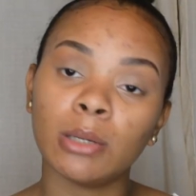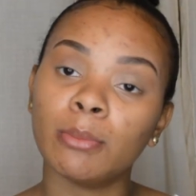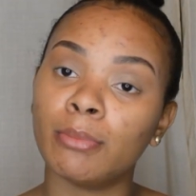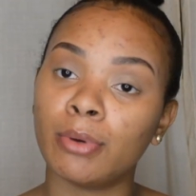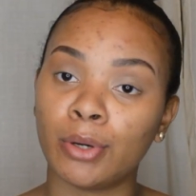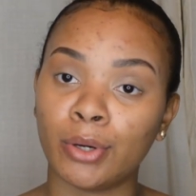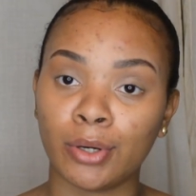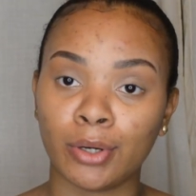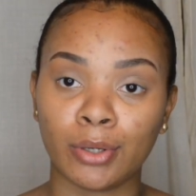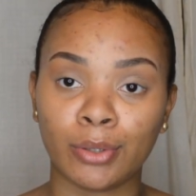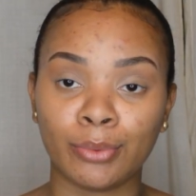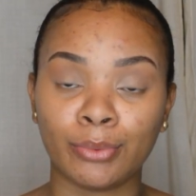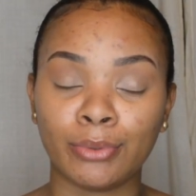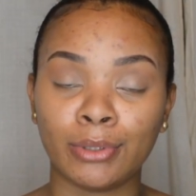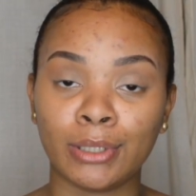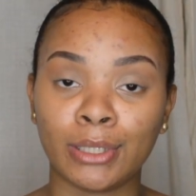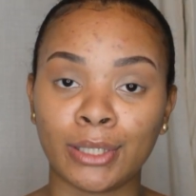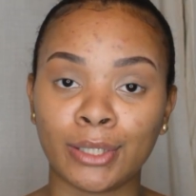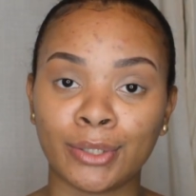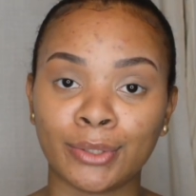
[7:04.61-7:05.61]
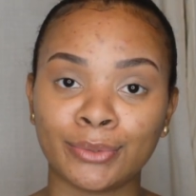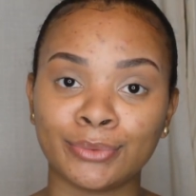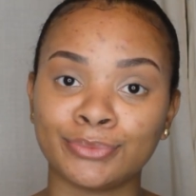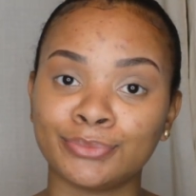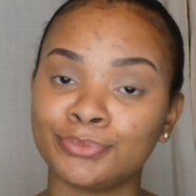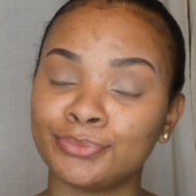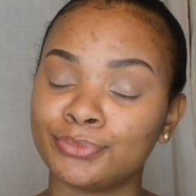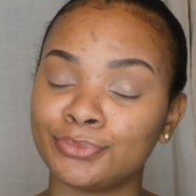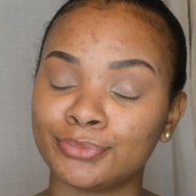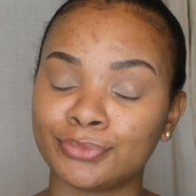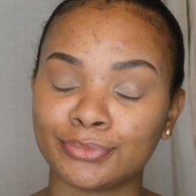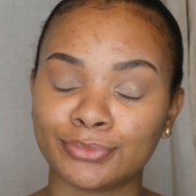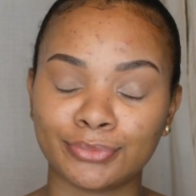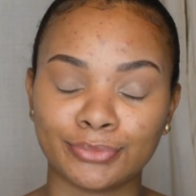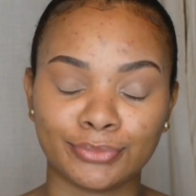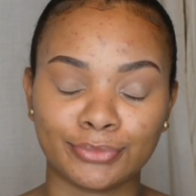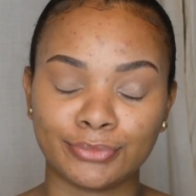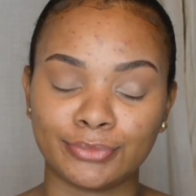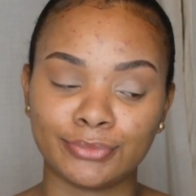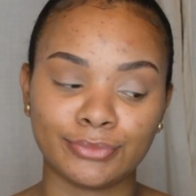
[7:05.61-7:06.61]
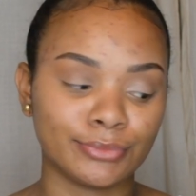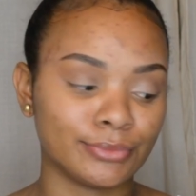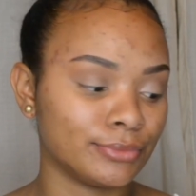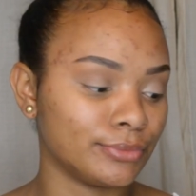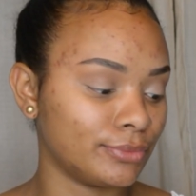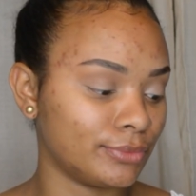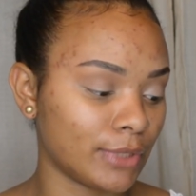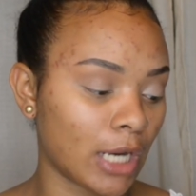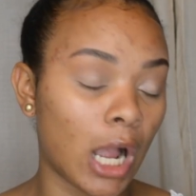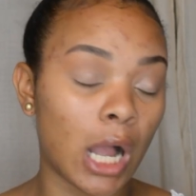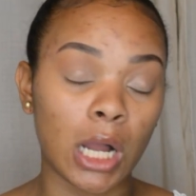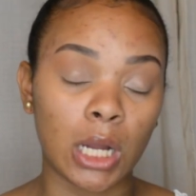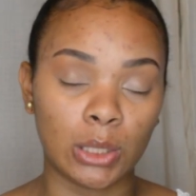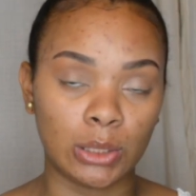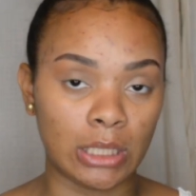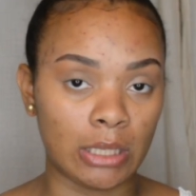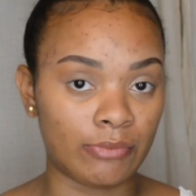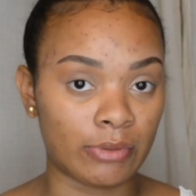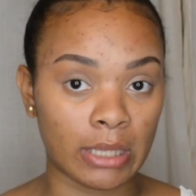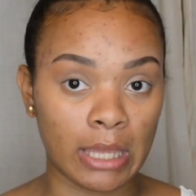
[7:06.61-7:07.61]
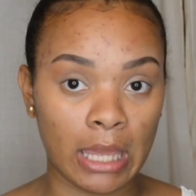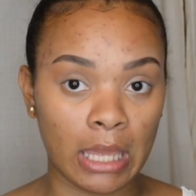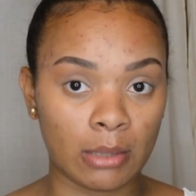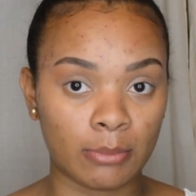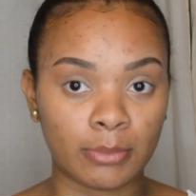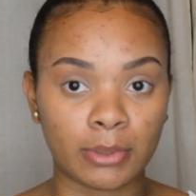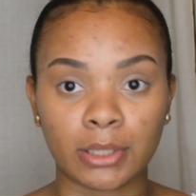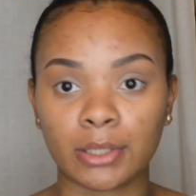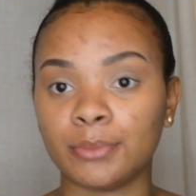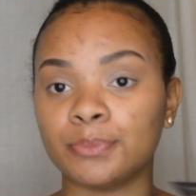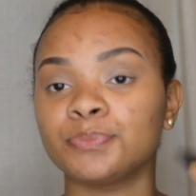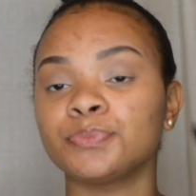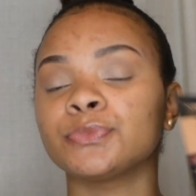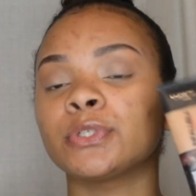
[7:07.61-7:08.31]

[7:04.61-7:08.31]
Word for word: But girl, we know all of it can be.